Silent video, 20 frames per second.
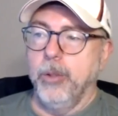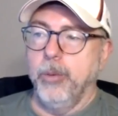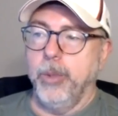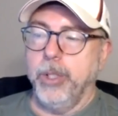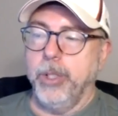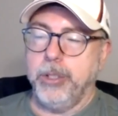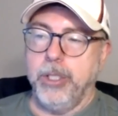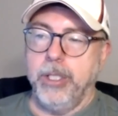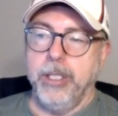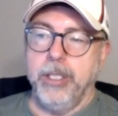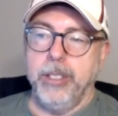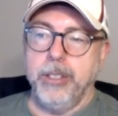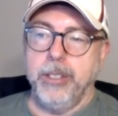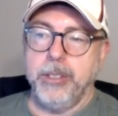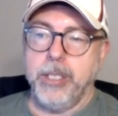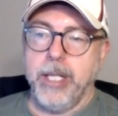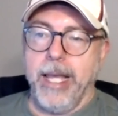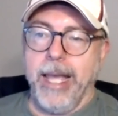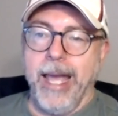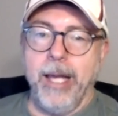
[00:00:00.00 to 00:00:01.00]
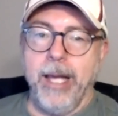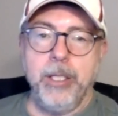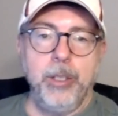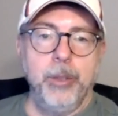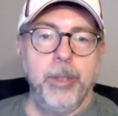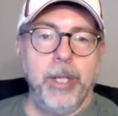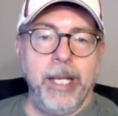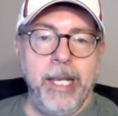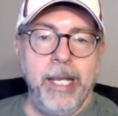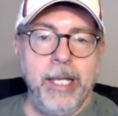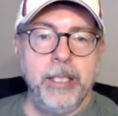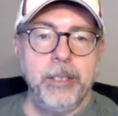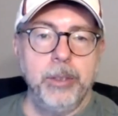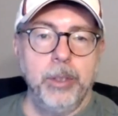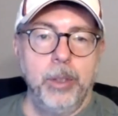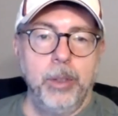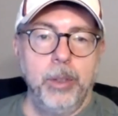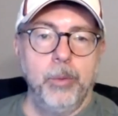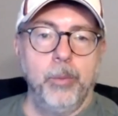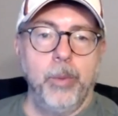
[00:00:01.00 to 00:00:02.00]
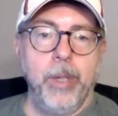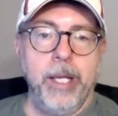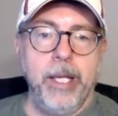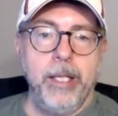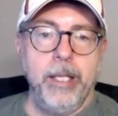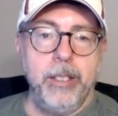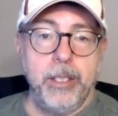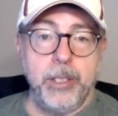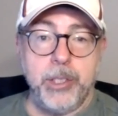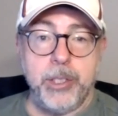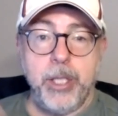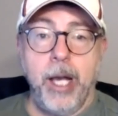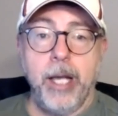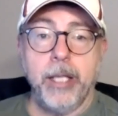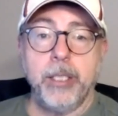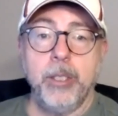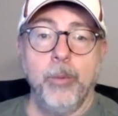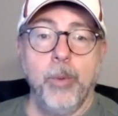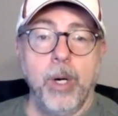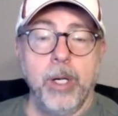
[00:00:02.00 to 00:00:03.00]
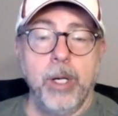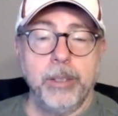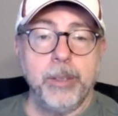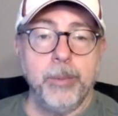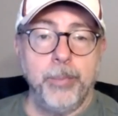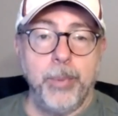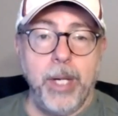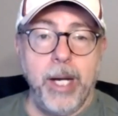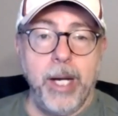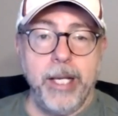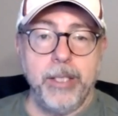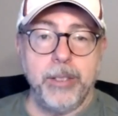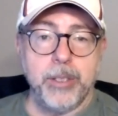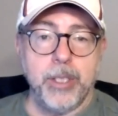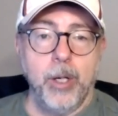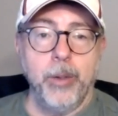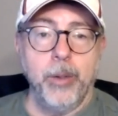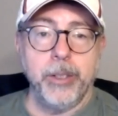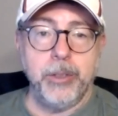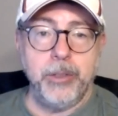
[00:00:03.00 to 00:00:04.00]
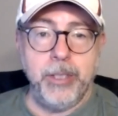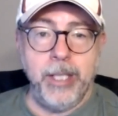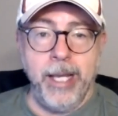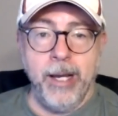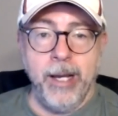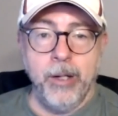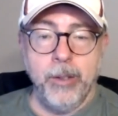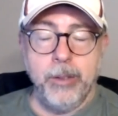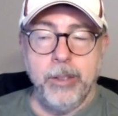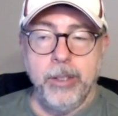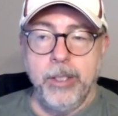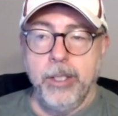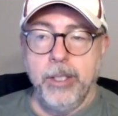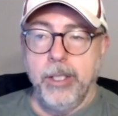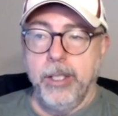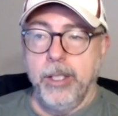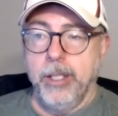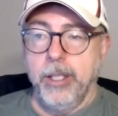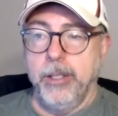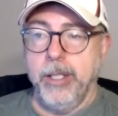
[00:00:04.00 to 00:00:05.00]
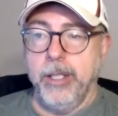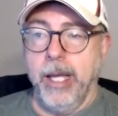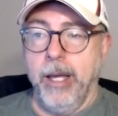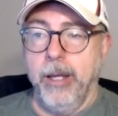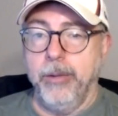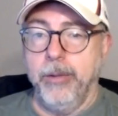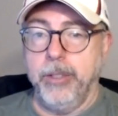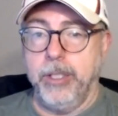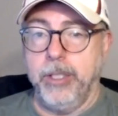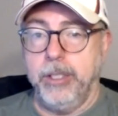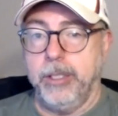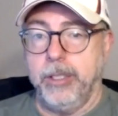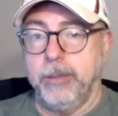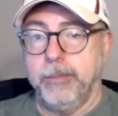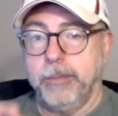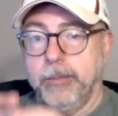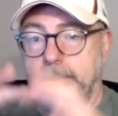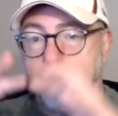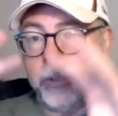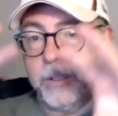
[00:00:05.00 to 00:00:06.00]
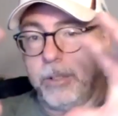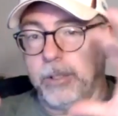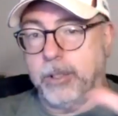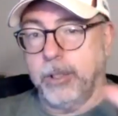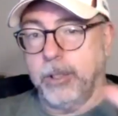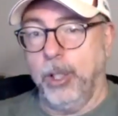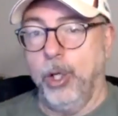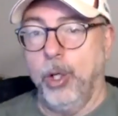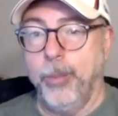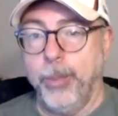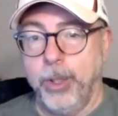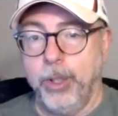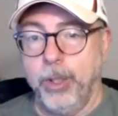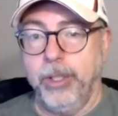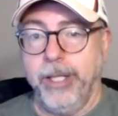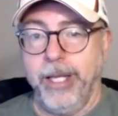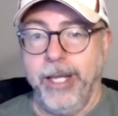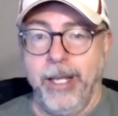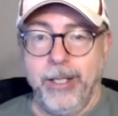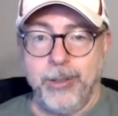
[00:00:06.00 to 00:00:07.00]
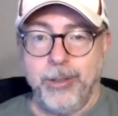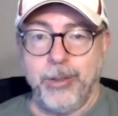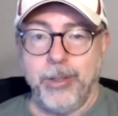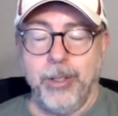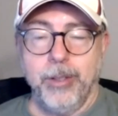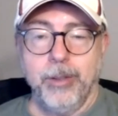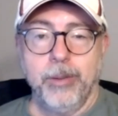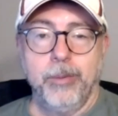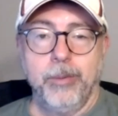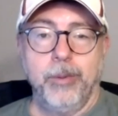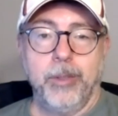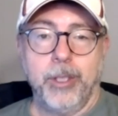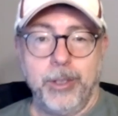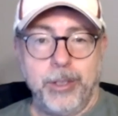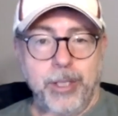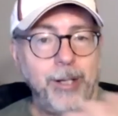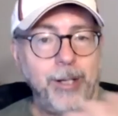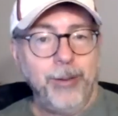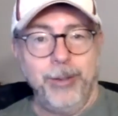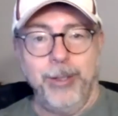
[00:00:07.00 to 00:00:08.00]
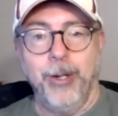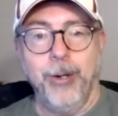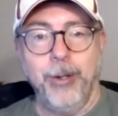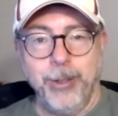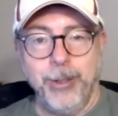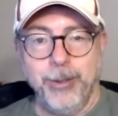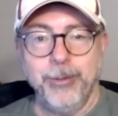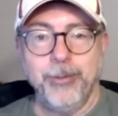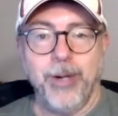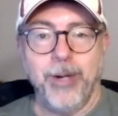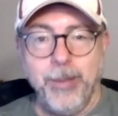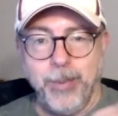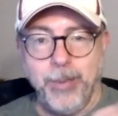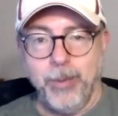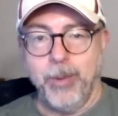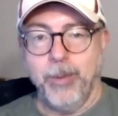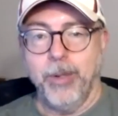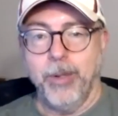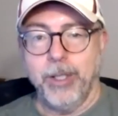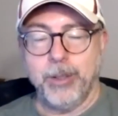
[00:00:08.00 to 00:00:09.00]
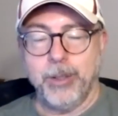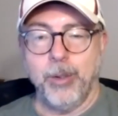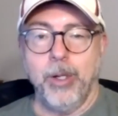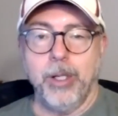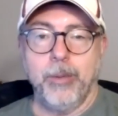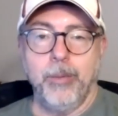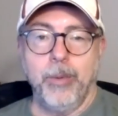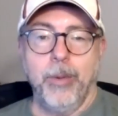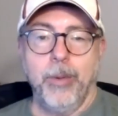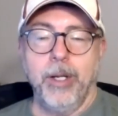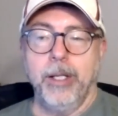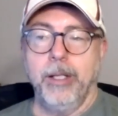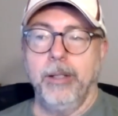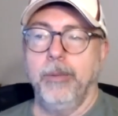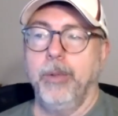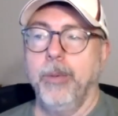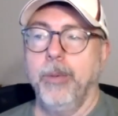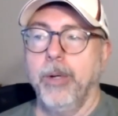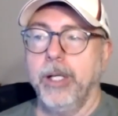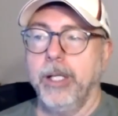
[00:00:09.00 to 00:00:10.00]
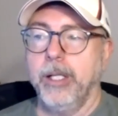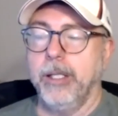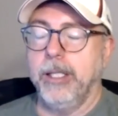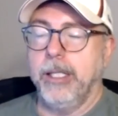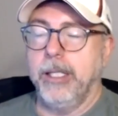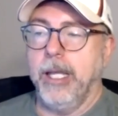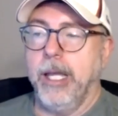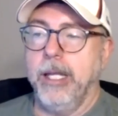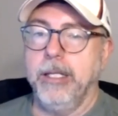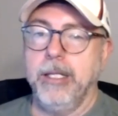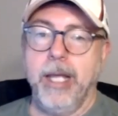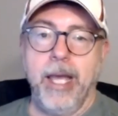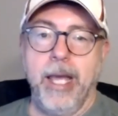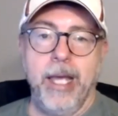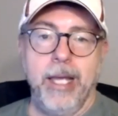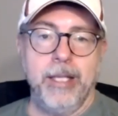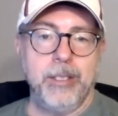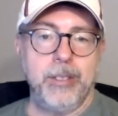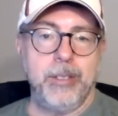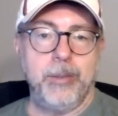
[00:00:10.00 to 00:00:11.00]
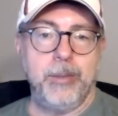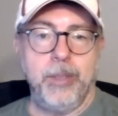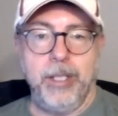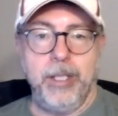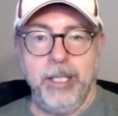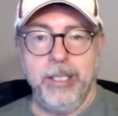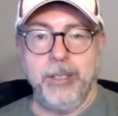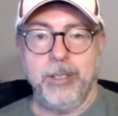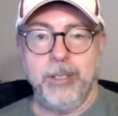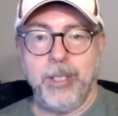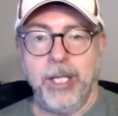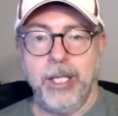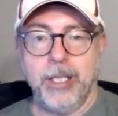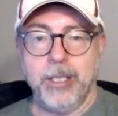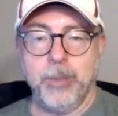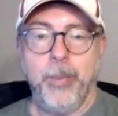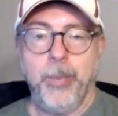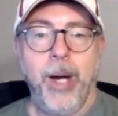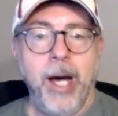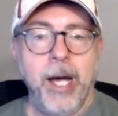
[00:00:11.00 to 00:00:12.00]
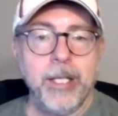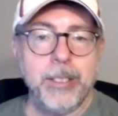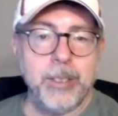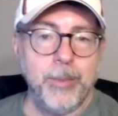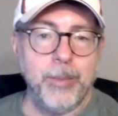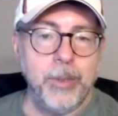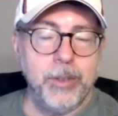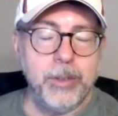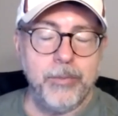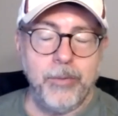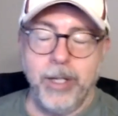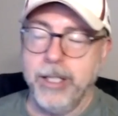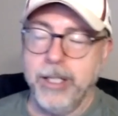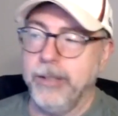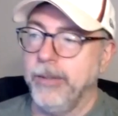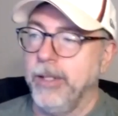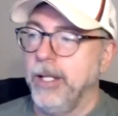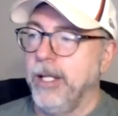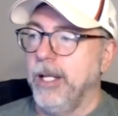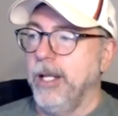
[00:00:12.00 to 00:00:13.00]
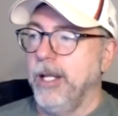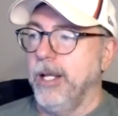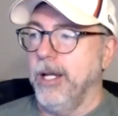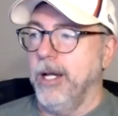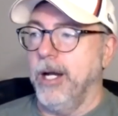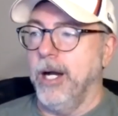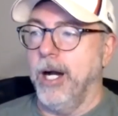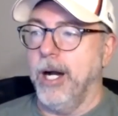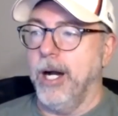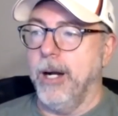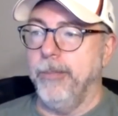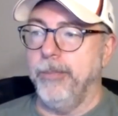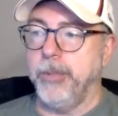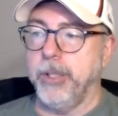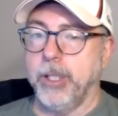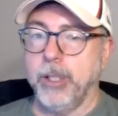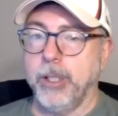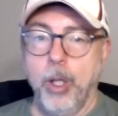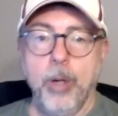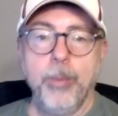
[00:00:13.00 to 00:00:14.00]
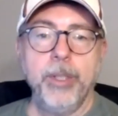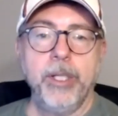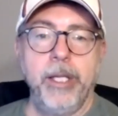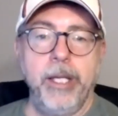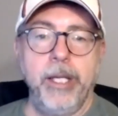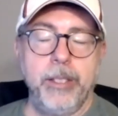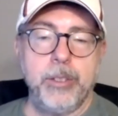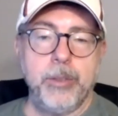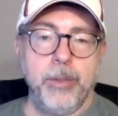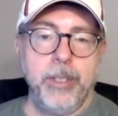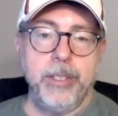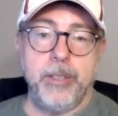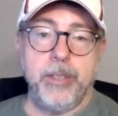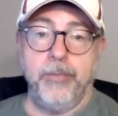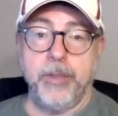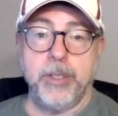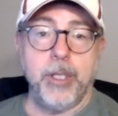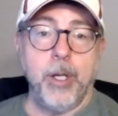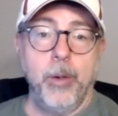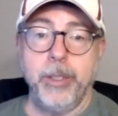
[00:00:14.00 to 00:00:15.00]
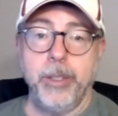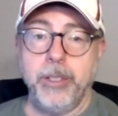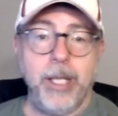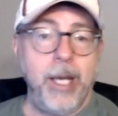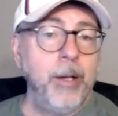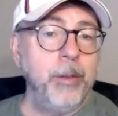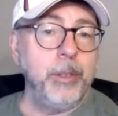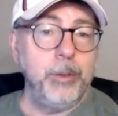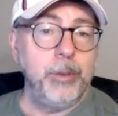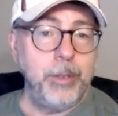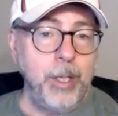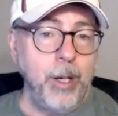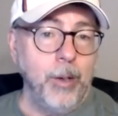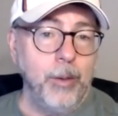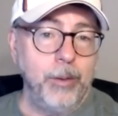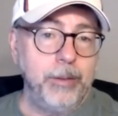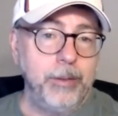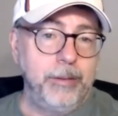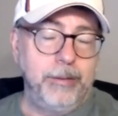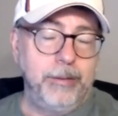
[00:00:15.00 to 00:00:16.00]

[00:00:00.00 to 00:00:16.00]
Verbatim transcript: which is, how do you handle when a stock you wanted to buy is going down? Now, the global answer, because I don't know you, right? But we want to talk, we want to, we want to get as in sync as possible, right? Um, the global answer is, if it's going down, you don't.